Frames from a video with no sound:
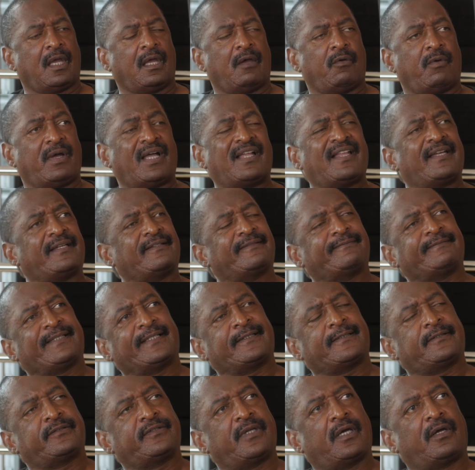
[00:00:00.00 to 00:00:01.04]
Well, I
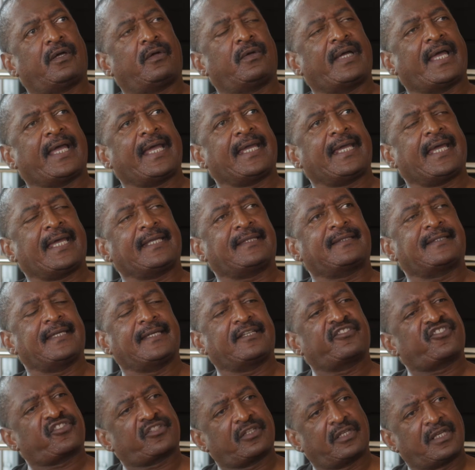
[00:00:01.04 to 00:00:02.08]
don't know. I
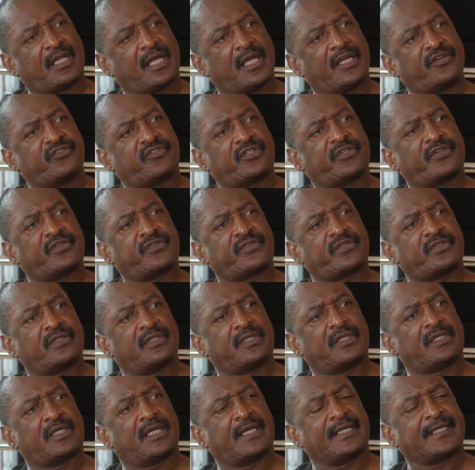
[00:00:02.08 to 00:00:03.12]
think Solange is,
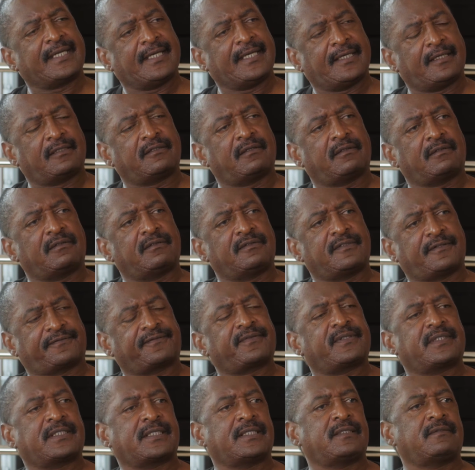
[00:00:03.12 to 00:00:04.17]
again,
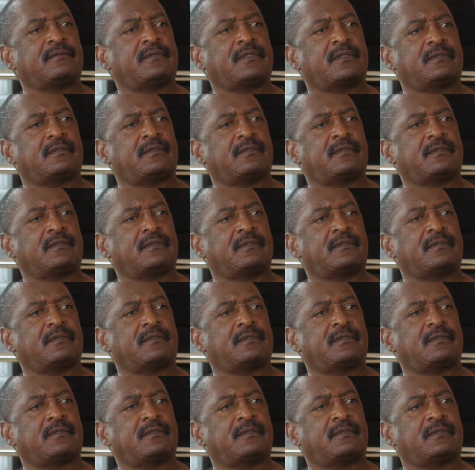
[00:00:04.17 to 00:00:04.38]
different than